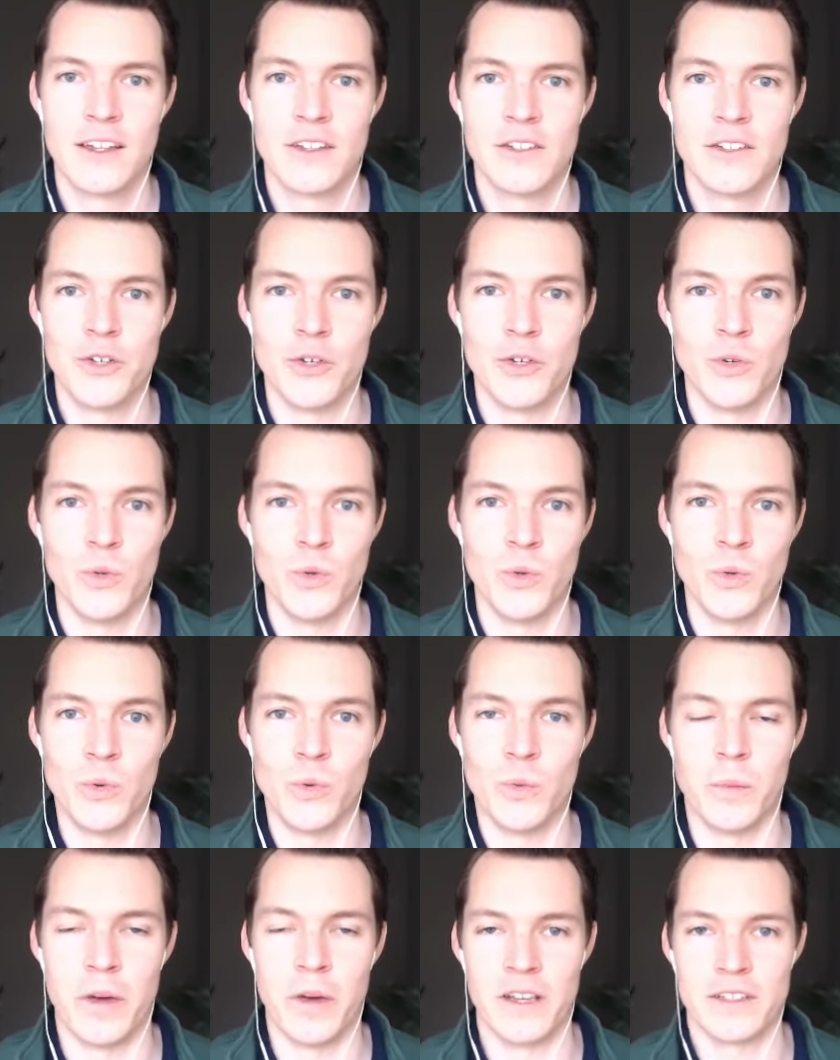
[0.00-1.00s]

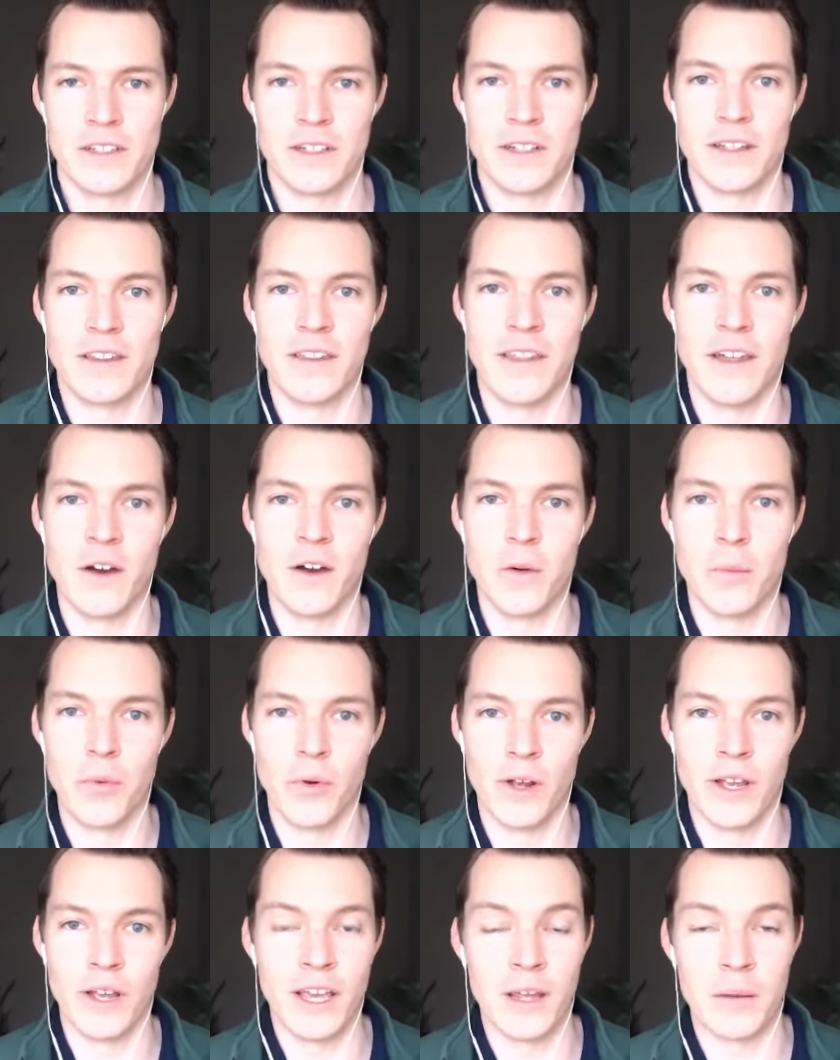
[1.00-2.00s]
to basically they'll
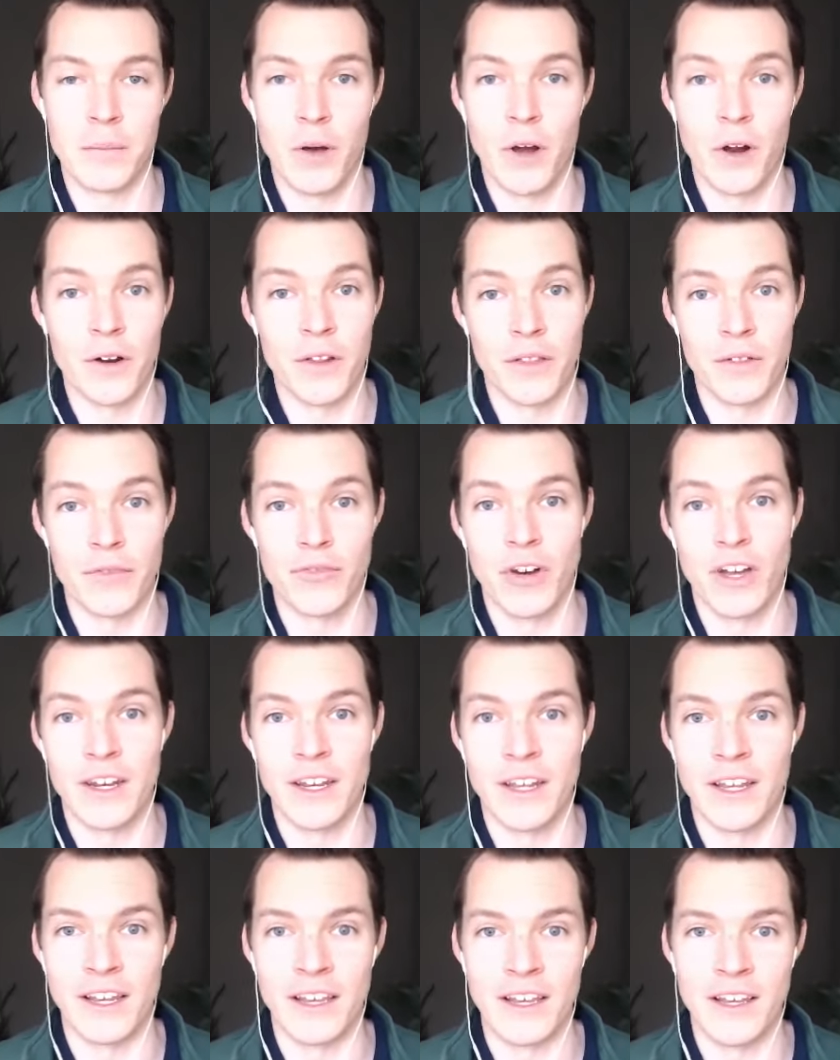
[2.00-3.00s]
bring in part of the
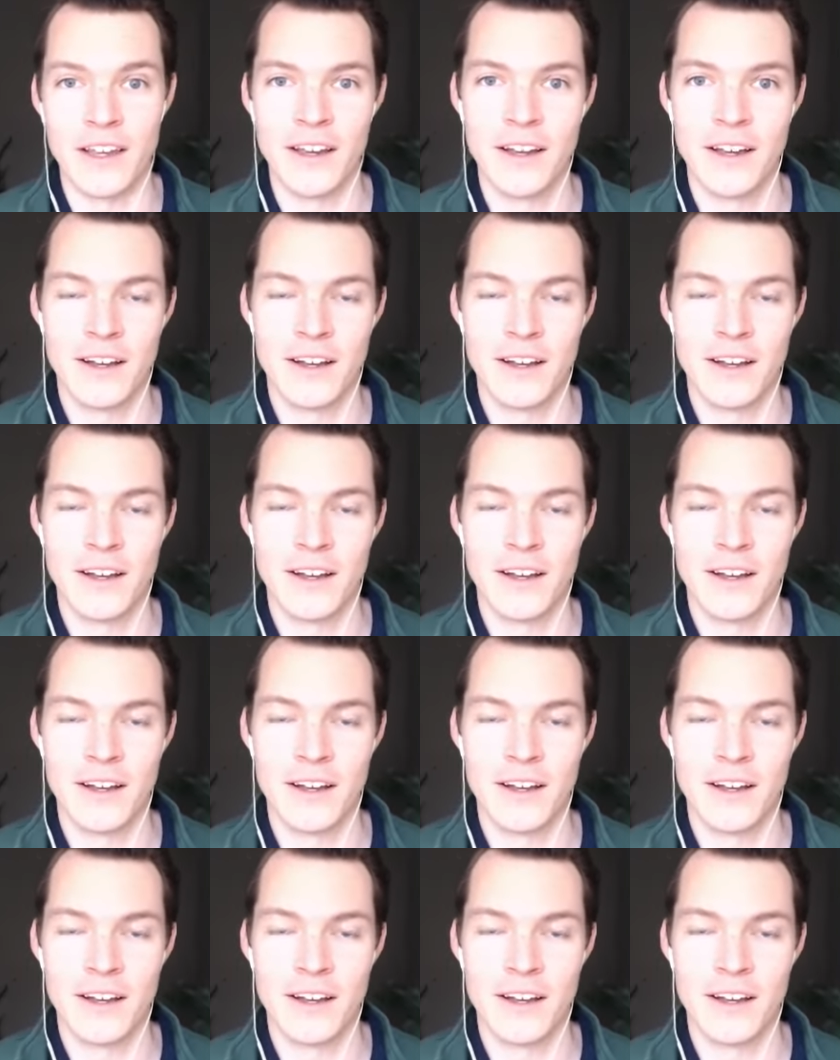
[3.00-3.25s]
funding